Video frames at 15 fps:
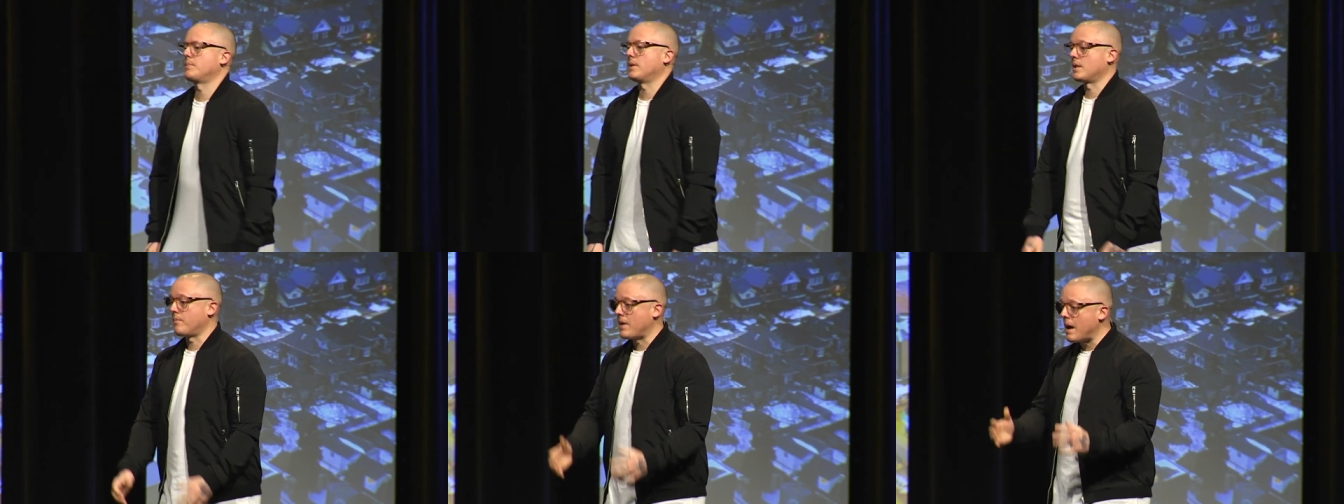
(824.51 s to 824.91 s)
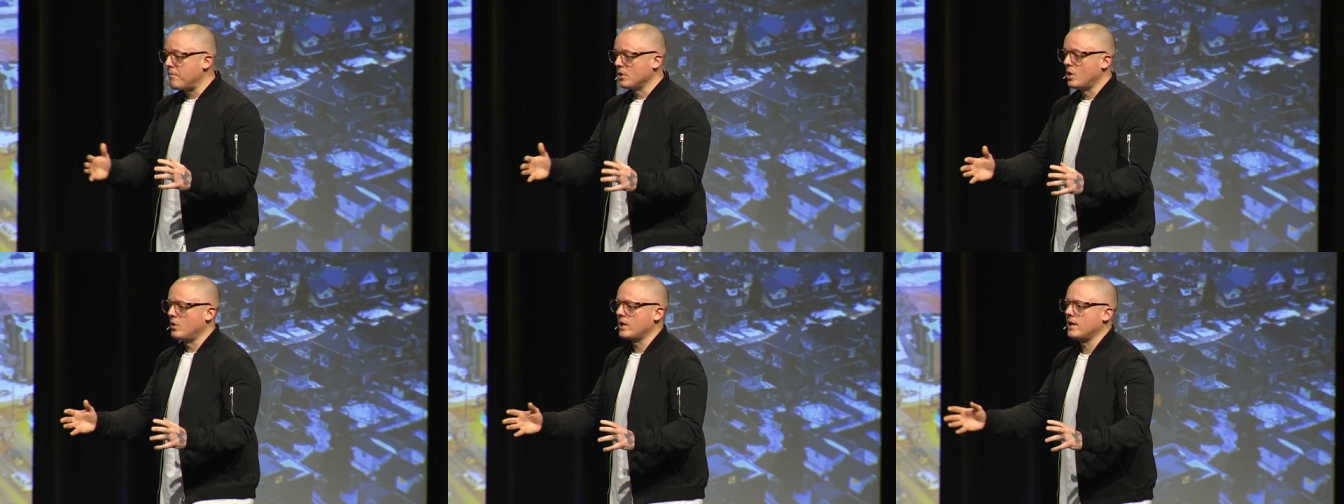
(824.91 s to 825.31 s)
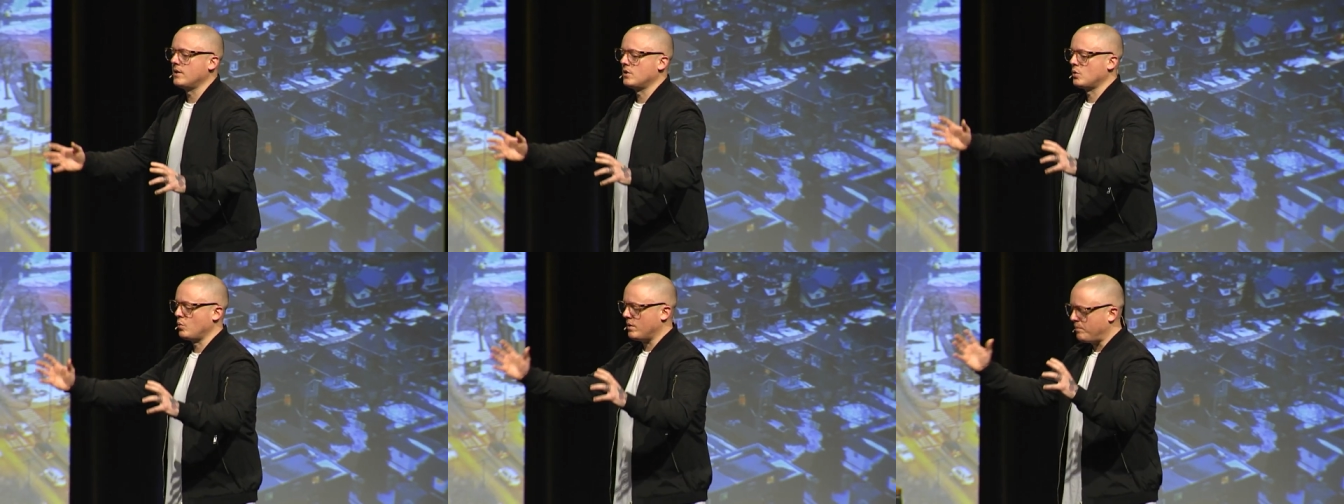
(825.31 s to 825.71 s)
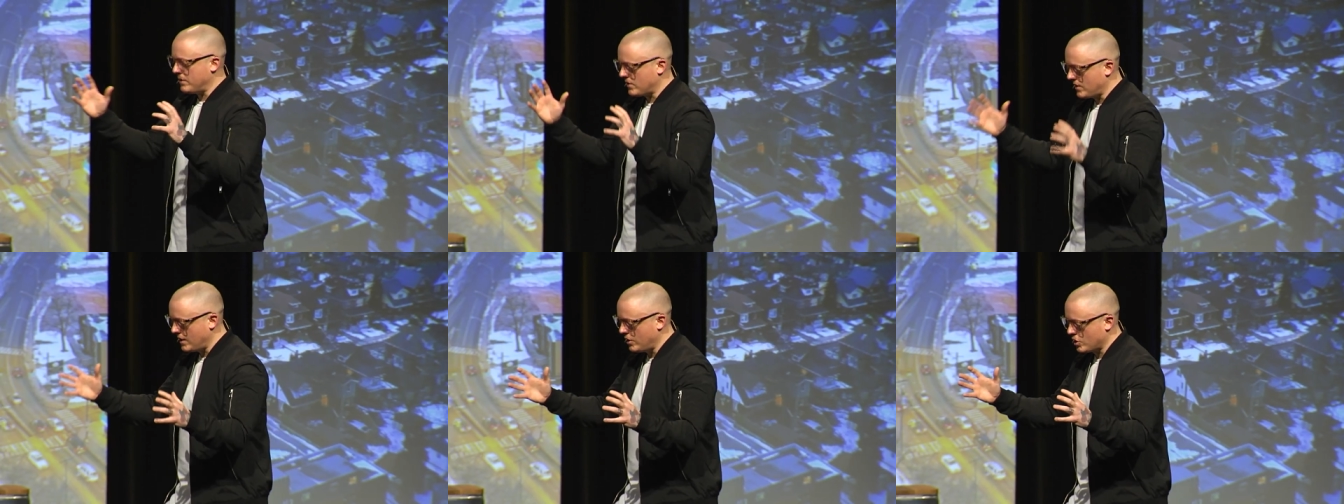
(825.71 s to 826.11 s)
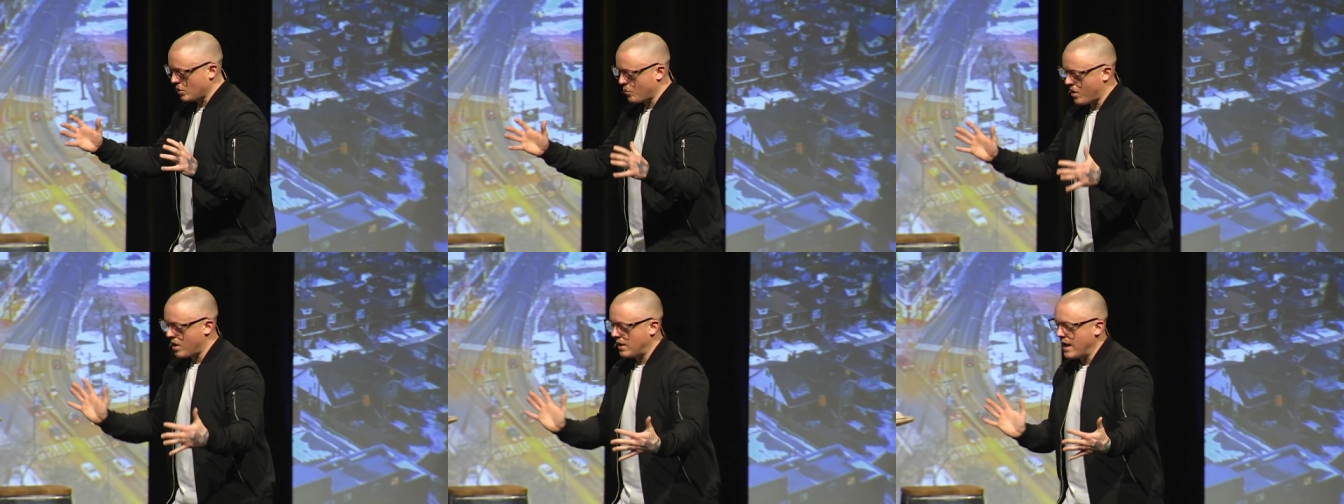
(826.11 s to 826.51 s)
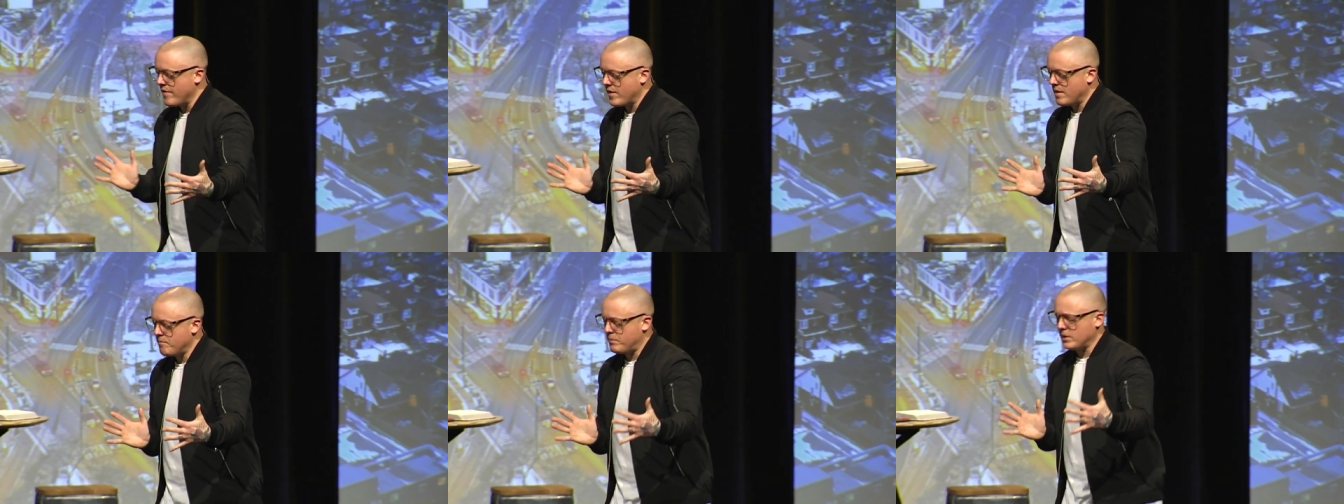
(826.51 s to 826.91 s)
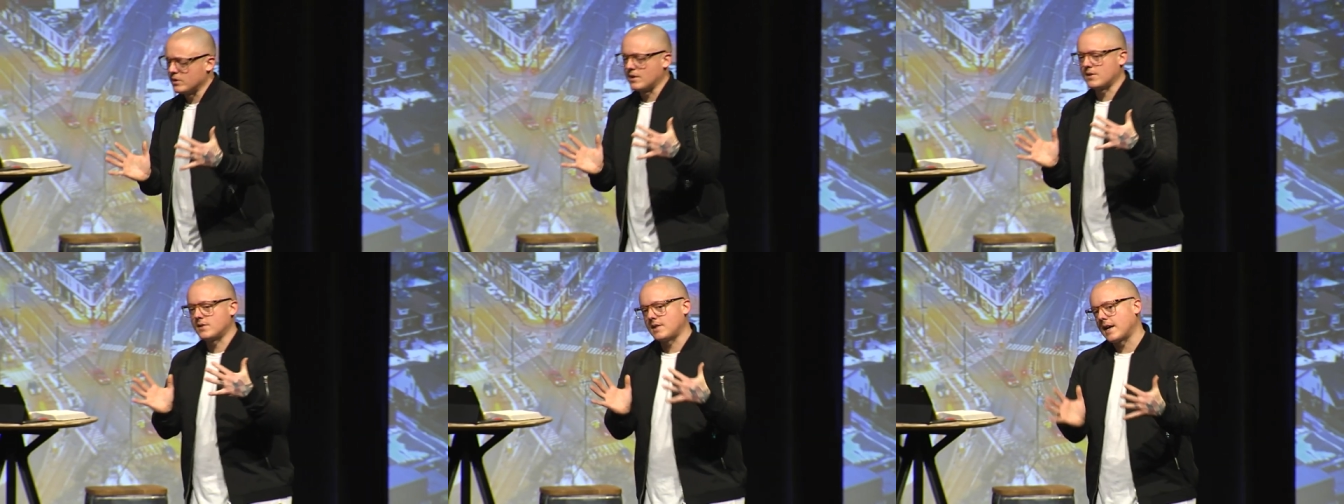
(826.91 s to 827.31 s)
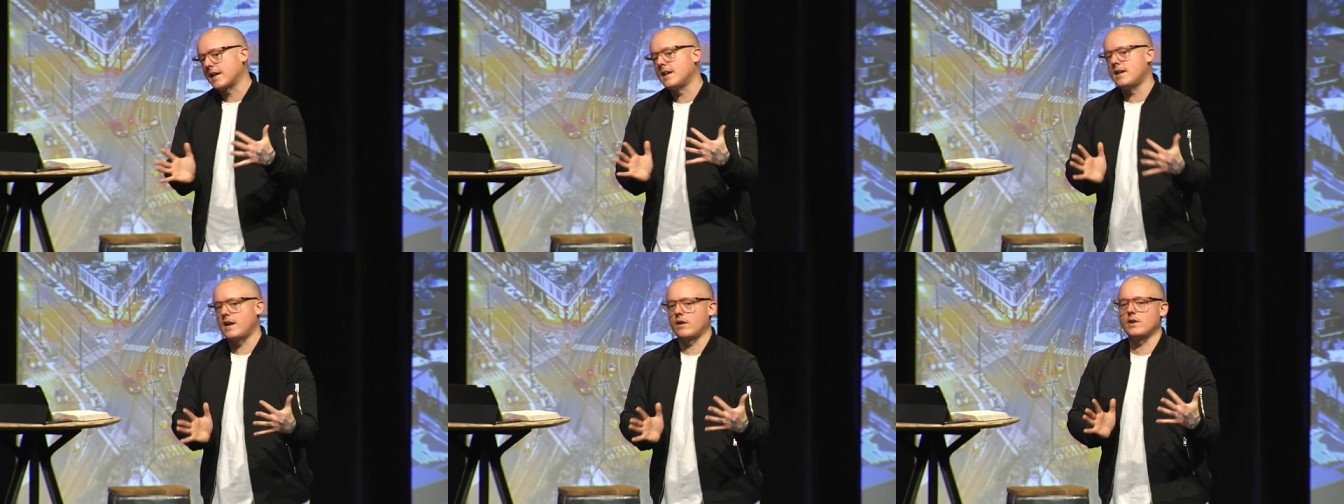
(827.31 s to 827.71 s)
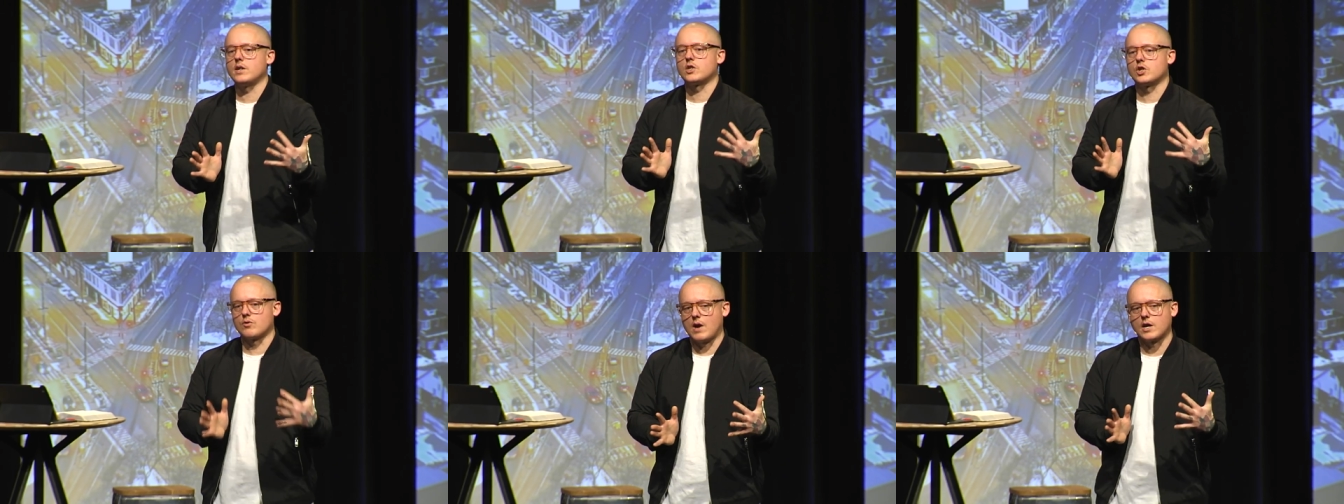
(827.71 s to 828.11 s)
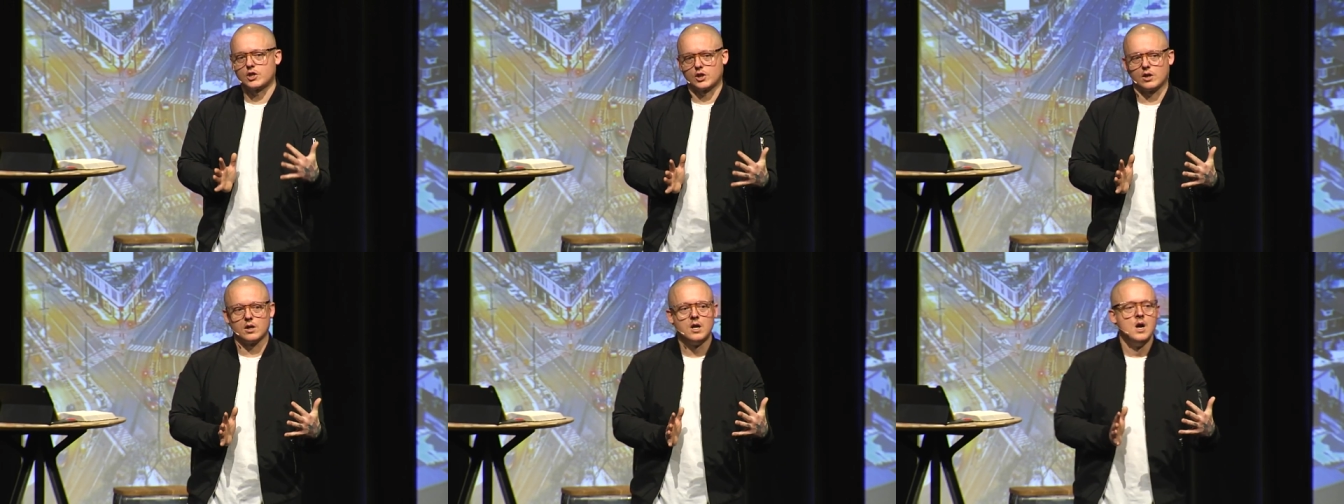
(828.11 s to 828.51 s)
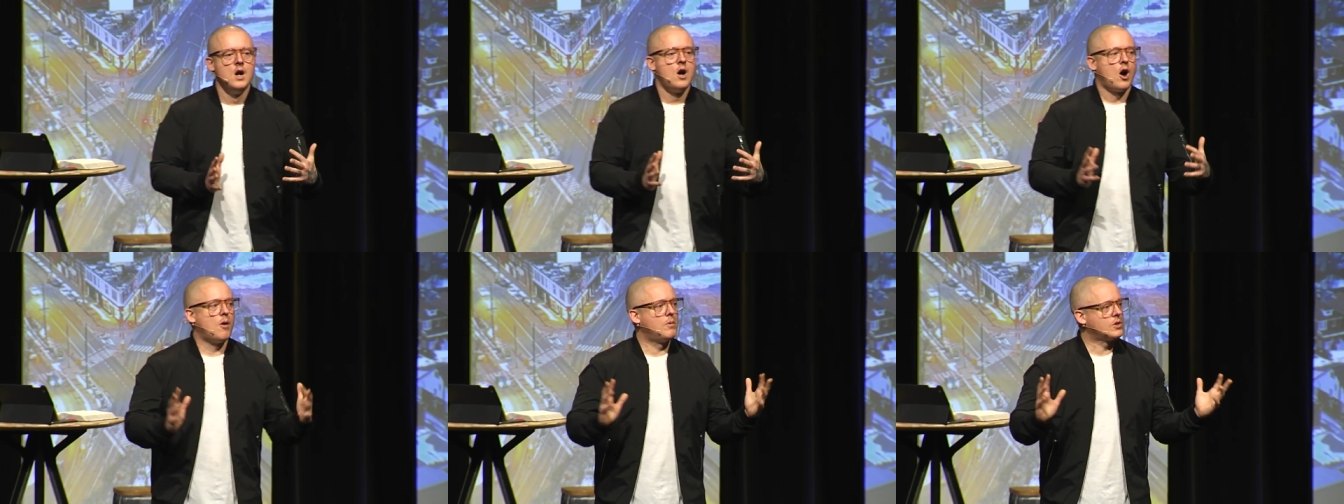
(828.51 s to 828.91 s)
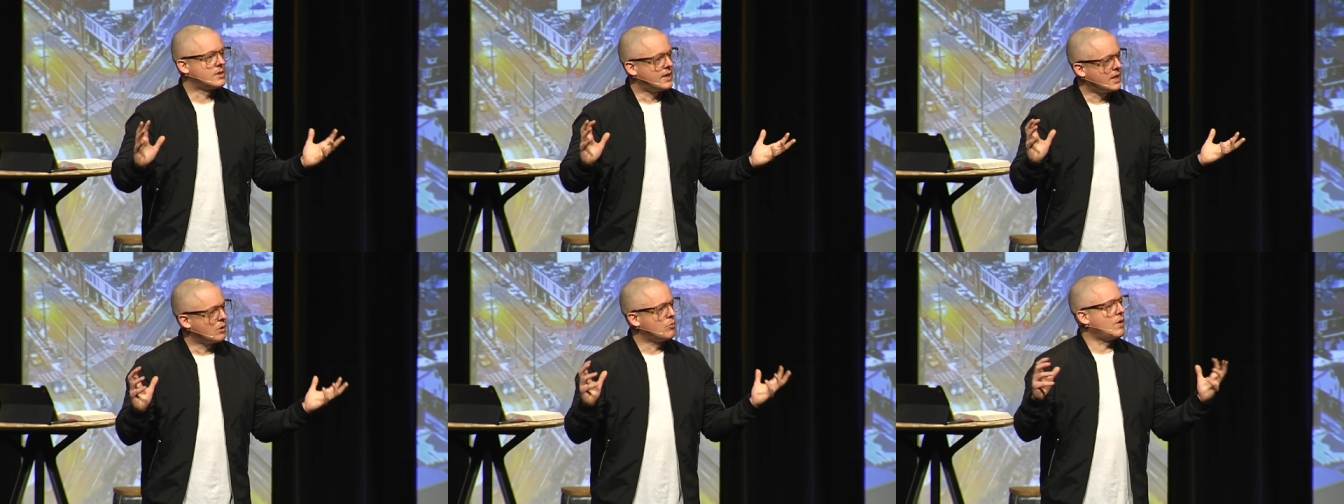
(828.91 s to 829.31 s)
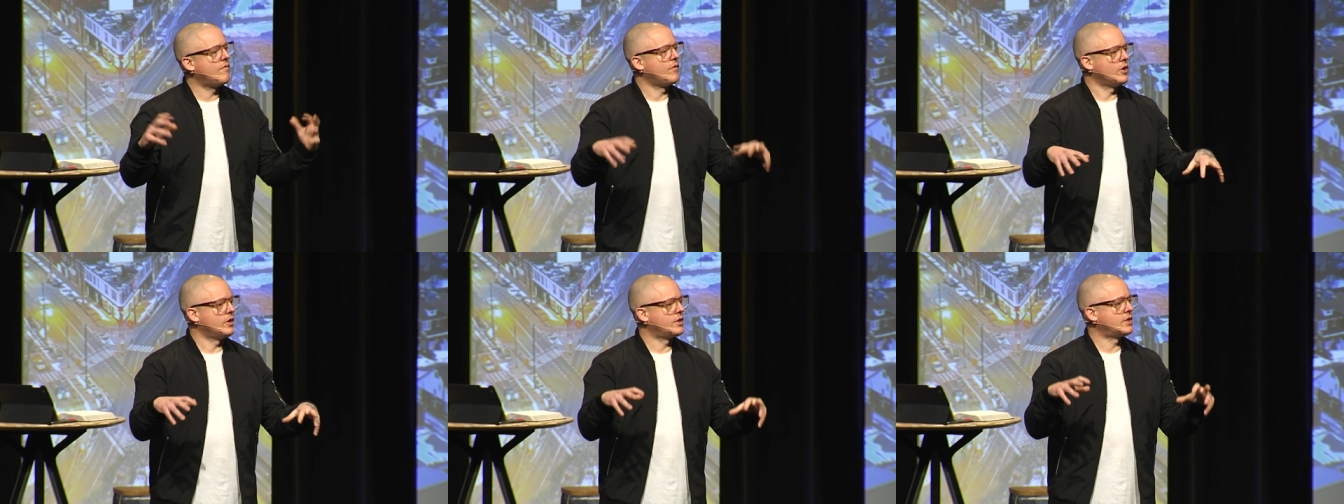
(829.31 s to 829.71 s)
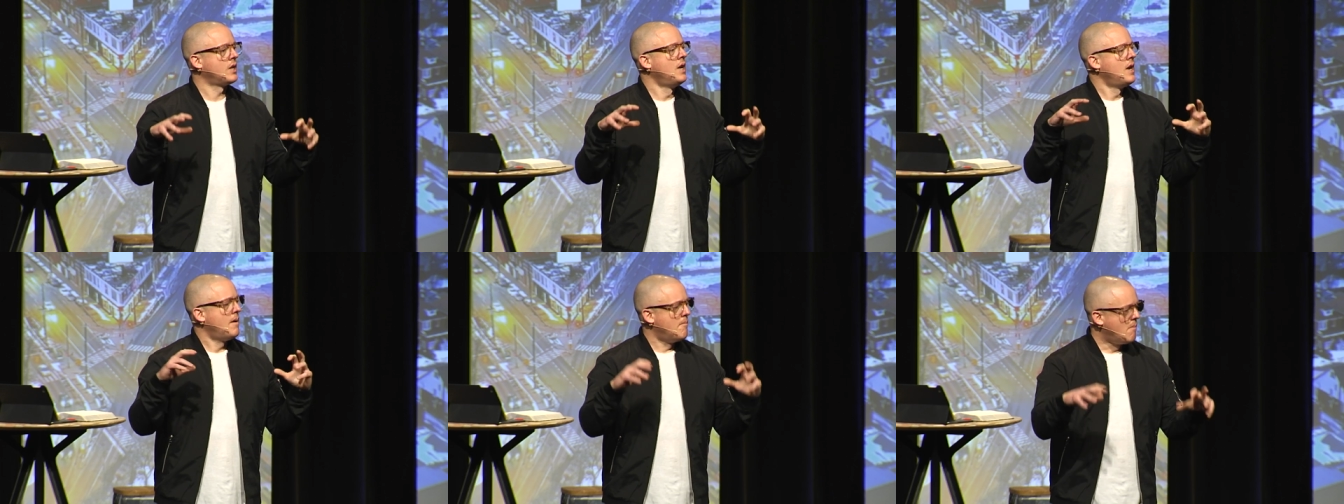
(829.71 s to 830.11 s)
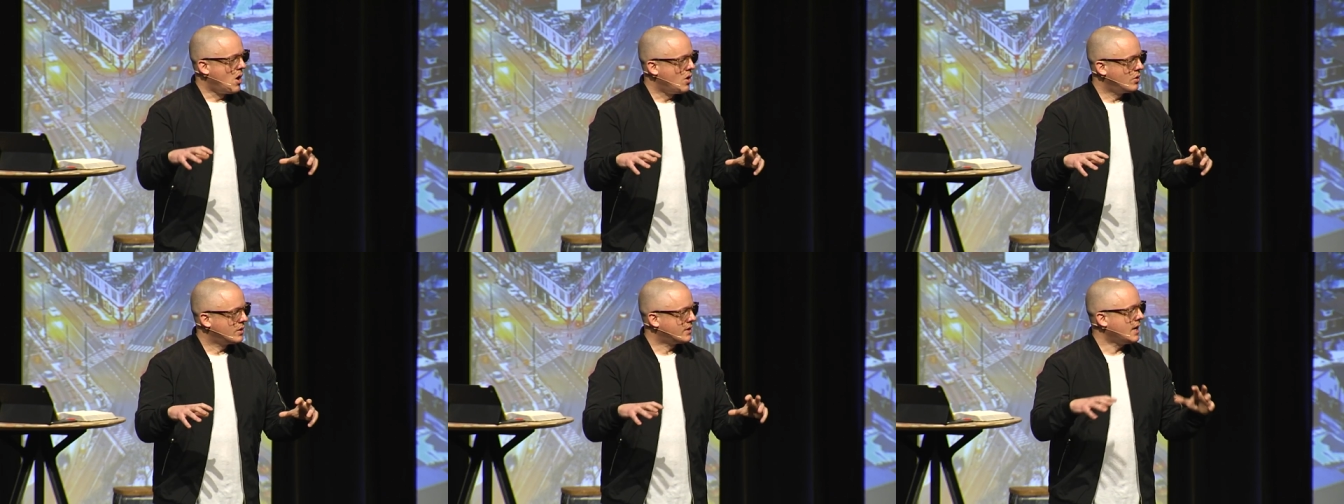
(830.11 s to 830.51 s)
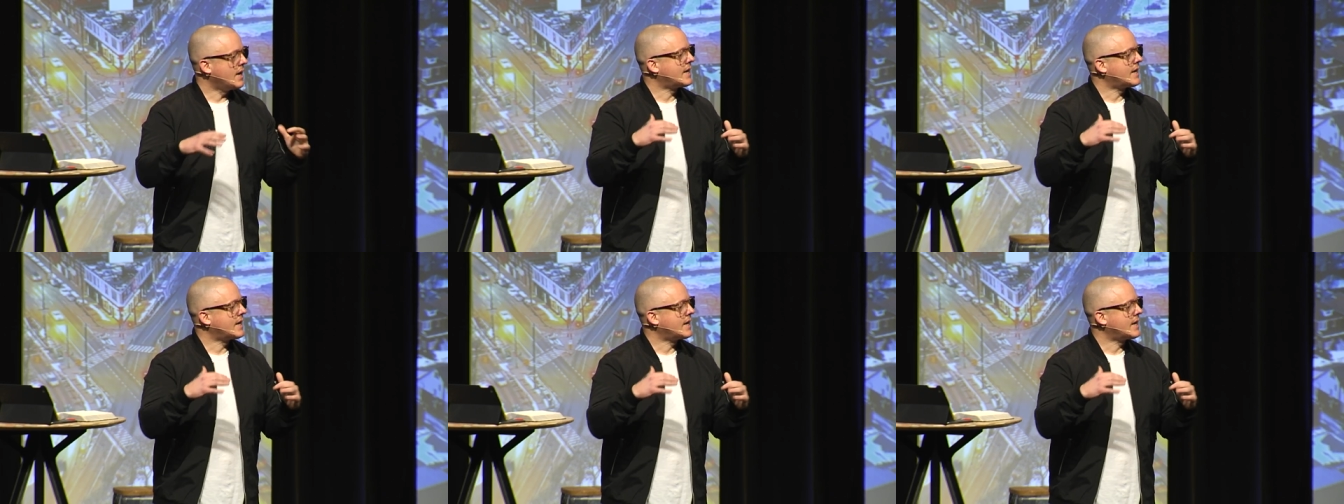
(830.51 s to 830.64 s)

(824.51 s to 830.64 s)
But the Babylonians would besiege the wall and then build a secondary structure, almost like a reverse moat